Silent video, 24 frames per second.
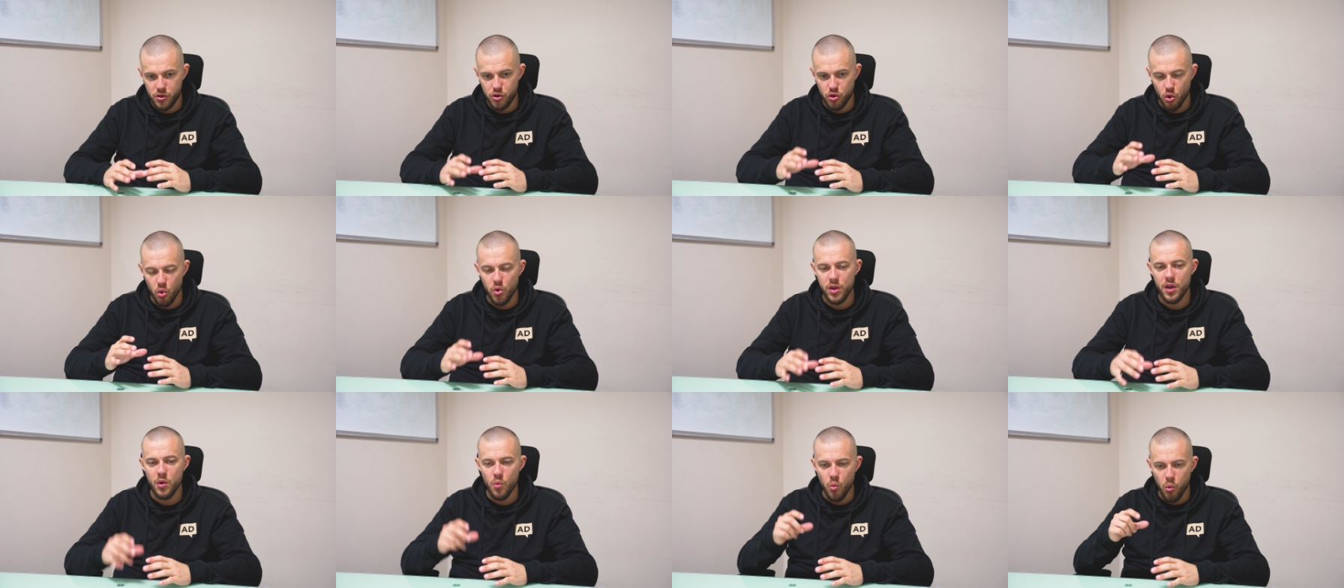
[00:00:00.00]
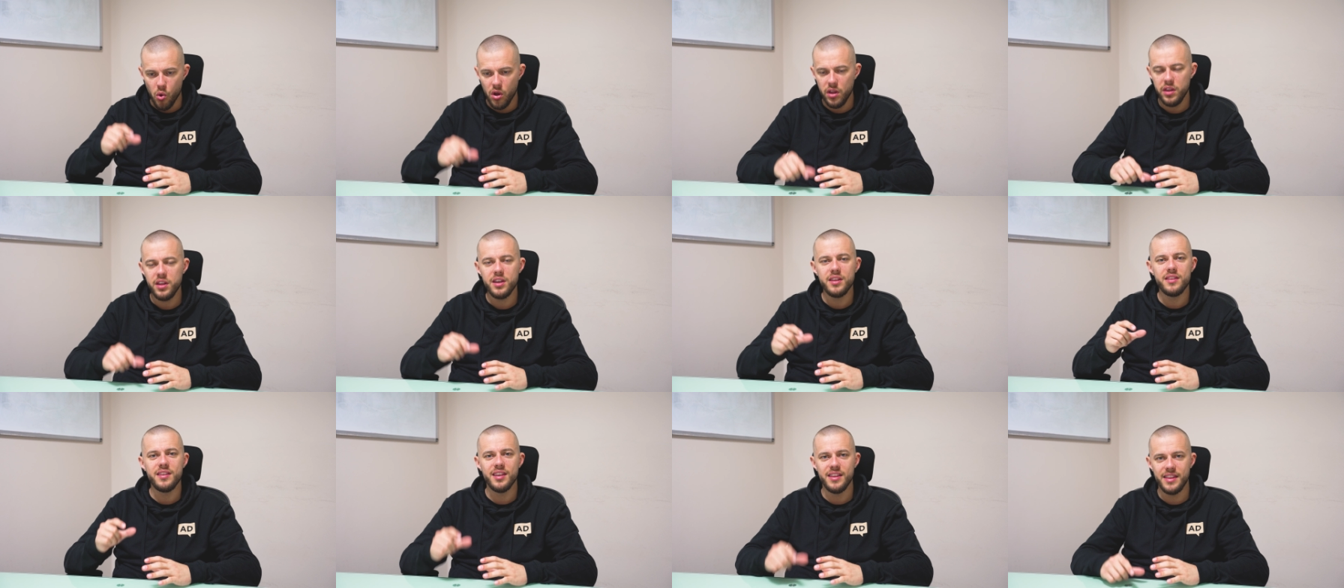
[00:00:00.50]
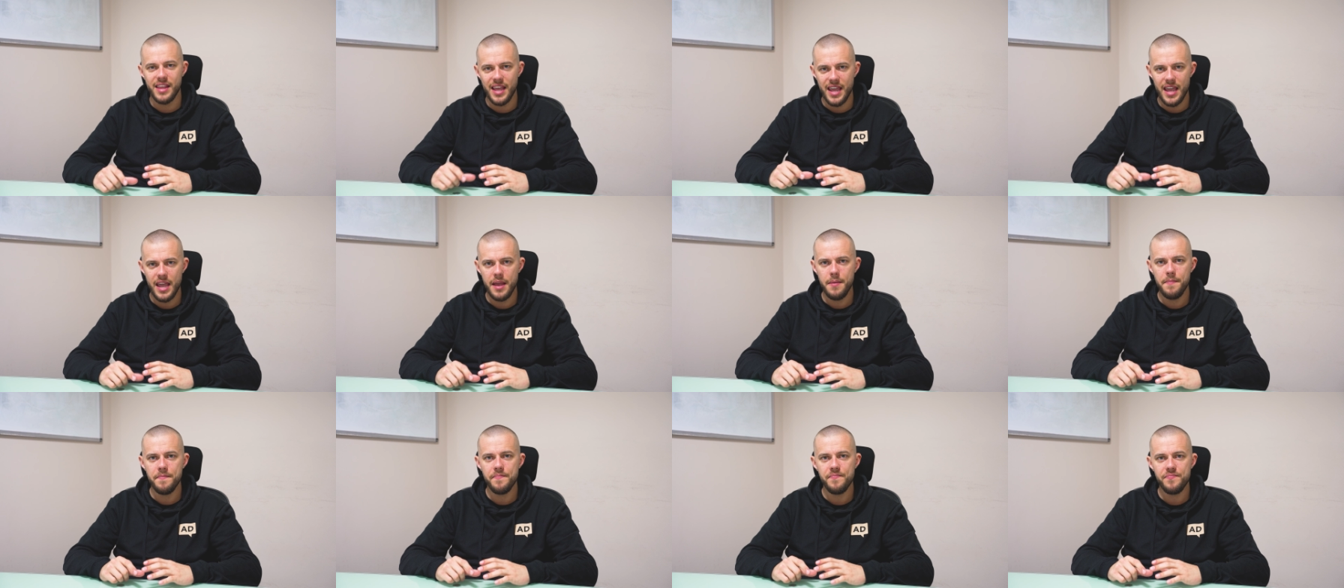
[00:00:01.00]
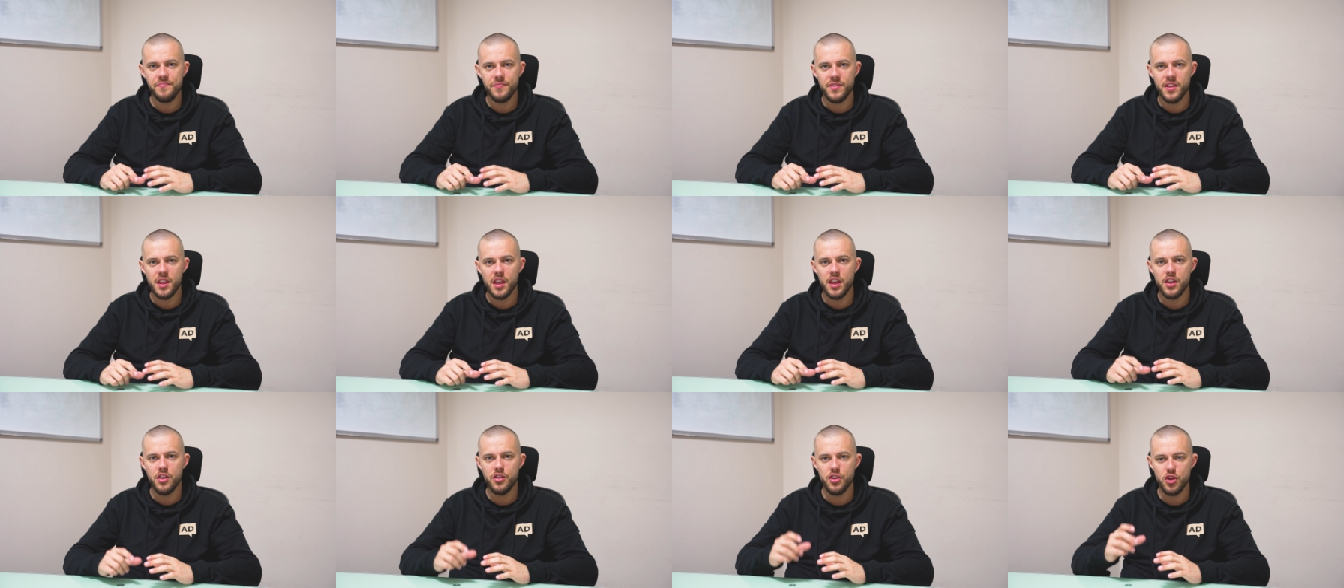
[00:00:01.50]
doing work today
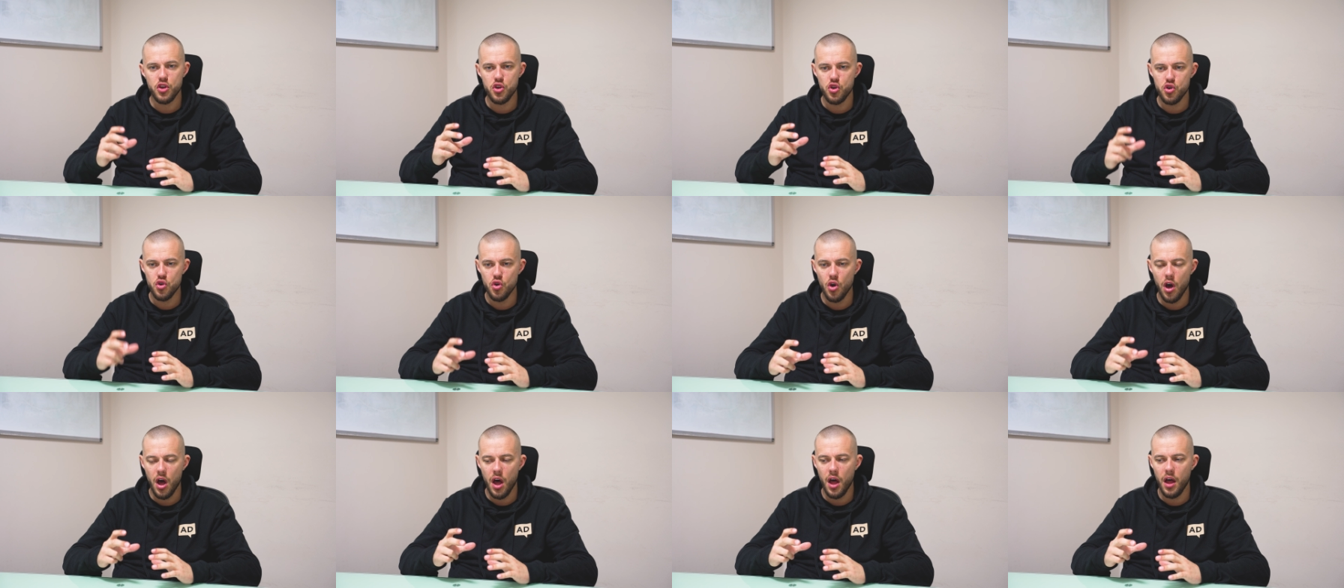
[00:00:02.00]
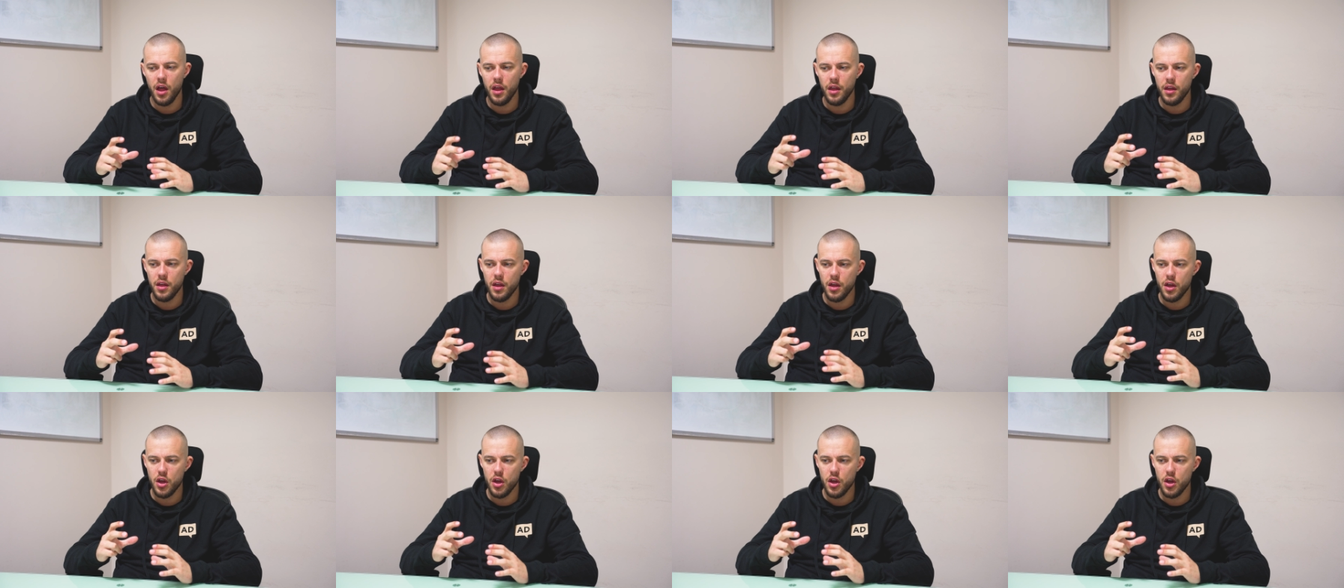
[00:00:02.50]
that you are